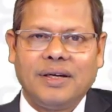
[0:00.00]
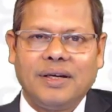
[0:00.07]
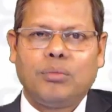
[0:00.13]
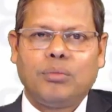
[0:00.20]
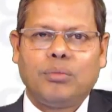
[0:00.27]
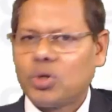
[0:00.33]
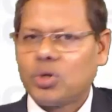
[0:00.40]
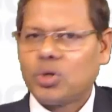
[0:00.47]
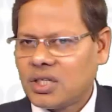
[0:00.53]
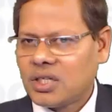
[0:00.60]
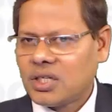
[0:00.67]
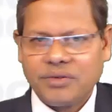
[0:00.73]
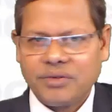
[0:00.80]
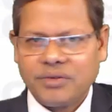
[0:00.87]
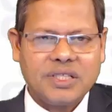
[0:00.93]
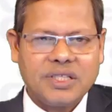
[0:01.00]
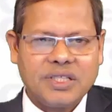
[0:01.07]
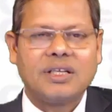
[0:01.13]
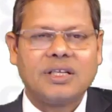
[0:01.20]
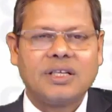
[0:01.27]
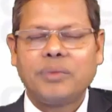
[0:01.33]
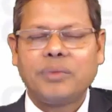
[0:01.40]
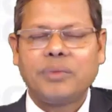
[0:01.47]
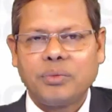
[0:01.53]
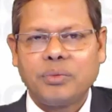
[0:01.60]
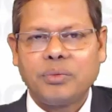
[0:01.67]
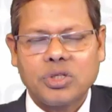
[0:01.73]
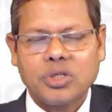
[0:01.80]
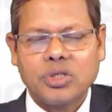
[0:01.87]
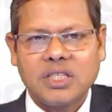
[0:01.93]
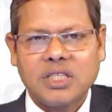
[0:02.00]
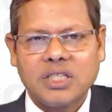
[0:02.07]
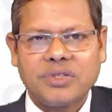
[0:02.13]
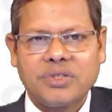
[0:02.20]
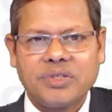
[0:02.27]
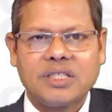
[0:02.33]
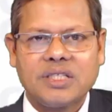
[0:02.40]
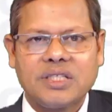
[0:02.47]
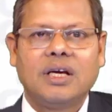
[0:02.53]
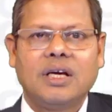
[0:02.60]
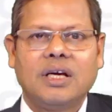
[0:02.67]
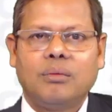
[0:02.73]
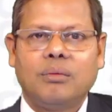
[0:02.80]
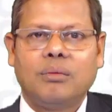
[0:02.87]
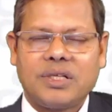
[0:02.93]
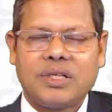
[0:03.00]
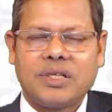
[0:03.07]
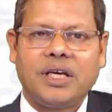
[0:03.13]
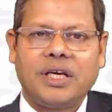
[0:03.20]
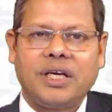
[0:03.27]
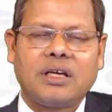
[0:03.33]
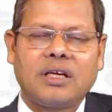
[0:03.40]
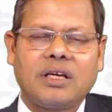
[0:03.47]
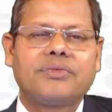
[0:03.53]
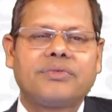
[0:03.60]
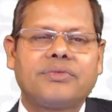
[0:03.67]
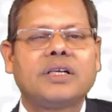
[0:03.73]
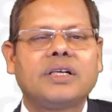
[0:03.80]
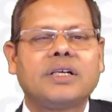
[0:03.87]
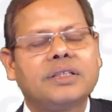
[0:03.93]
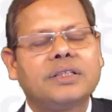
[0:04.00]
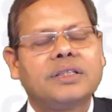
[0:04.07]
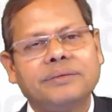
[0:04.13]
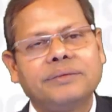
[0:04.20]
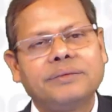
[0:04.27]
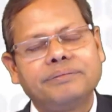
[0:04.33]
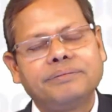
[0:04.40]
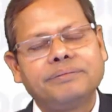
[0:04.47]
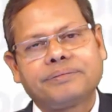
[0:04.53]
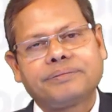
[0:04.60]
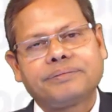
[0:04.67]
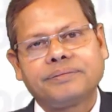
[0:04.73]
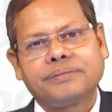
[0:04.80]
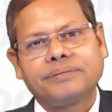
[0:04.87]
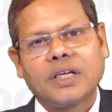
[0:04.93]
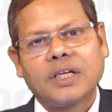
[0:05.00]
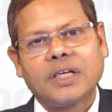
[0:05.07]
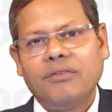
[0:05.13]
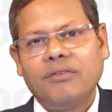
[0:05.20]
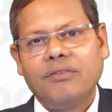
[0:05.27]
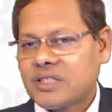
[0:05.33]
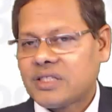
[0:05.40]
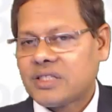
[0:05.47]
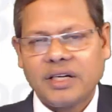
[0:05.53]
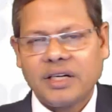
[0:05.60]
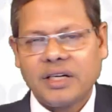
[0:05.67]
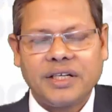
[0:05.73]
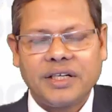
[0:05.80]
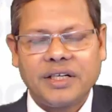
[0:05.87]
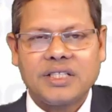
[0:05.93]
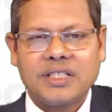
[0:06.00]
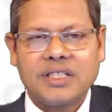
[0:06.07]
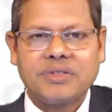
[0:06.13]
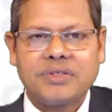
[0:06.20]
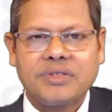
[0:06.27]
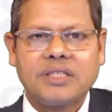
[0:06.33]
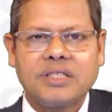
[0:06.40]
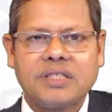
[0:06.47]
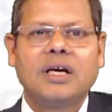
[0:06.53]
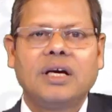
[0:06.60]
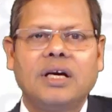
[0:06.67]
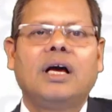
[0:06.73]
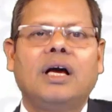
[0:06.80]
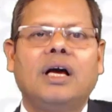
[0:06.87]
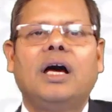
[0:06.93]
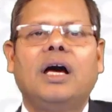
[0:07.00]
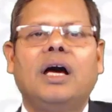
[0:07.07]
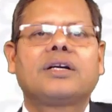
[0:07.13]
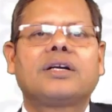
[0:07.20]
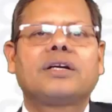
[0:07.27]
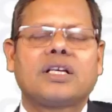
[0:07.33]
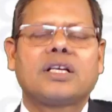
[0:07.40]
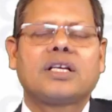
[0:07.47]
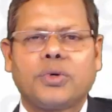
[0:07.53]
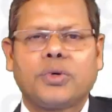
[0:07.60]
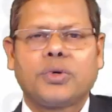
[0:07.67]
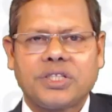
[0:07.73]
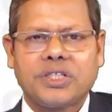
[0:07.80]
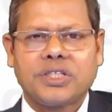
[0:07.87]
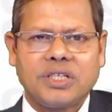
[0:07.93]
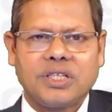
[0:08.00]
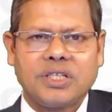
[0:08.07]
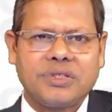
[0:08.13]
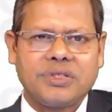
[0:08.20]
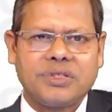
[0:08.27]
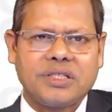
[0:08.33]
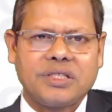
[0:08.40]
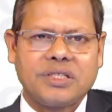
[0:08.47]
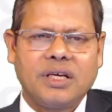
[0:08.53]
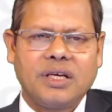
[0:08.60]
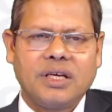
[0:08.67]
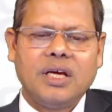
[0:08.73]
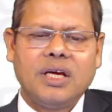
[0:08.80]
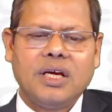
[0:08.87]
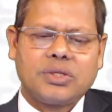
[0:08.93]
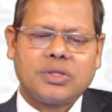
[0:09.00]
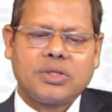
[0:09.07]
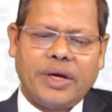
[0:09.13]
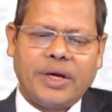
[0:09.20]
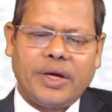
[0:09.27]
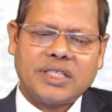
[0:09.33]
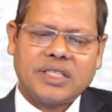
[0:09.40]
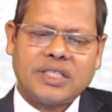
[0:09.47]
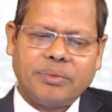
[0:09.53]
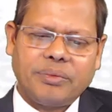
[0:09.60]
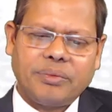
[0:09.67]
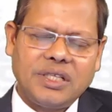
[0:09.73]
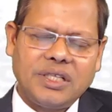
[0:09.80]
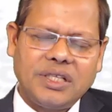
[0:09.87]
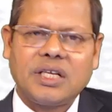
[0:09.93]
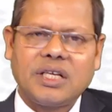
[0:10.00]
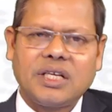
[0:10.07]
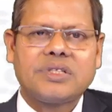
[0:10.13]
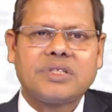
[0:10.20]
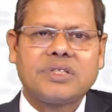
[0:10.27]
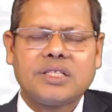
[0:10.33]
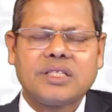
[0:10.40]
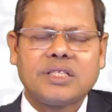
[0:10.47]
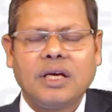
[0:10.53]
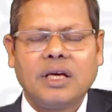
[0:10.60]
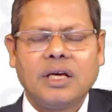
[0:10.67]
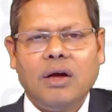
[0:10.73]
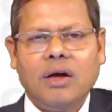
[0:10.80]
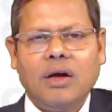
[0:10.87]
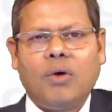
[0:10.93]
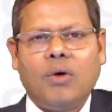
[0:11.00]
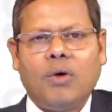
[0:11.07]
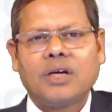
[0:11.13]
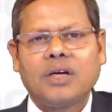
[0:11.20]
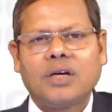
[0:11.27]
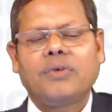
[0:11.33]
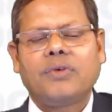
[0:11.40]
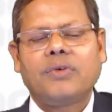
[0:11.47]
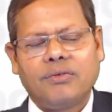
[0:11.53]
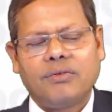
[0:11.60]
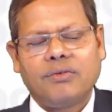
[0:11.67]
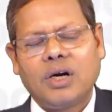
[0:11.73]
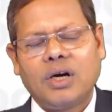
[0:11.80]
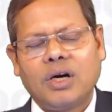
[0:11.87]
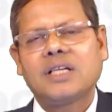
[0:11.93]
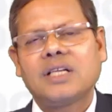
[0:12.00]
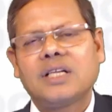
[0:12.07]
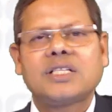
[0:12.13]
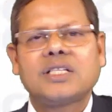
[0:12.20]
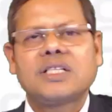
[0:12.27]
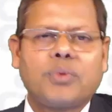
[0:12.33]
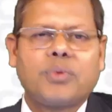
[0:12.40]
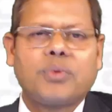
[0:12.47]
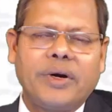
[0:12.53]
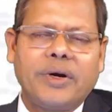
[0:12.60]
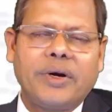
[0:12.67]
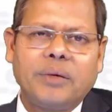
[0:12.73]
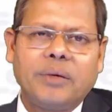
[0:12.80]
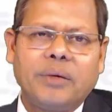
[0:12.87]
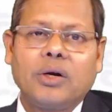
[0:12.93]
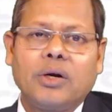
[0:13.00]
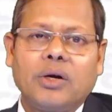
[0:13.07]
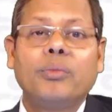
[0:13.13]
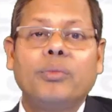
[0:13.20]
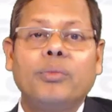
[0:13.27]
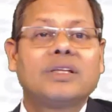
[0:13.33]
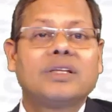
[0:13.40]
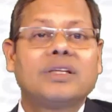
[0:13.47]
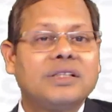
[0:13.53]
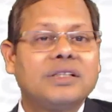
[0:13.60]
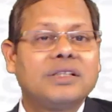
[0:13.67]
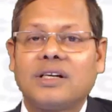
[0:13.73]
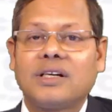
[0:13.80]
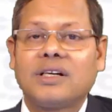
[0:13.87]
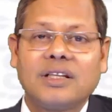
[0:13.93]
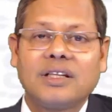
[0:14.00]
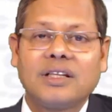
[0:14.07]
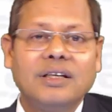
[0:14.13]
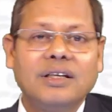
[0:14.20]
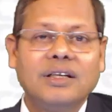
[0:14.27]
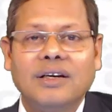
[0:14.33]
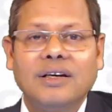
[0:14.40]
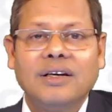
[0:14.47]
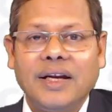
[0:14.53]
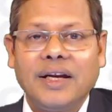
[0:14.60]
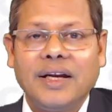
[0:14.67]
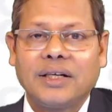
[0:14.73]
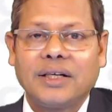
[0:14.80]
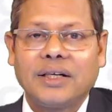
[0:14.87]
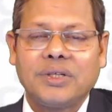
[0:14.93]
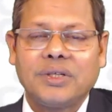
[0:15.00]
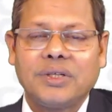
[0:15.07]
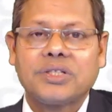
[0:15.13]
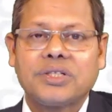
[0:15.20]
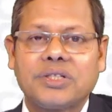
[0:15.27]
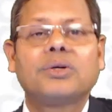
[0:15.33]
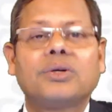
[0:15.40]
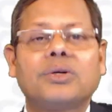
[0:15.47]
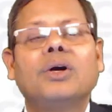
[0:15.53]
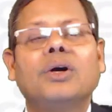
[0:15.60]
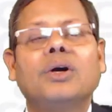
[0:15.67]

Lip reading: Postal services, limited postal services, plus aircraft and vessel related services and transportation services. So except these services, what else is provided by government, that is under the negative list. So